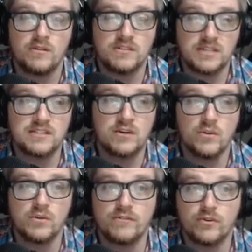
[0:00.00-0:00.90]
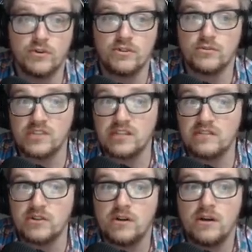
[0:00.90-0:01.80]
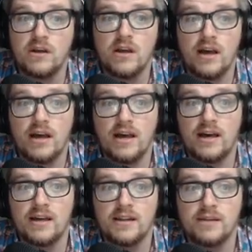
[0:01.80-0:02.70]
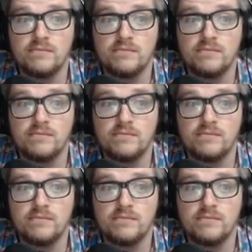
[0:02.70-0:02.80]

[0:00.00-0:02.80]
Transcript: 6 gold and 42 silver and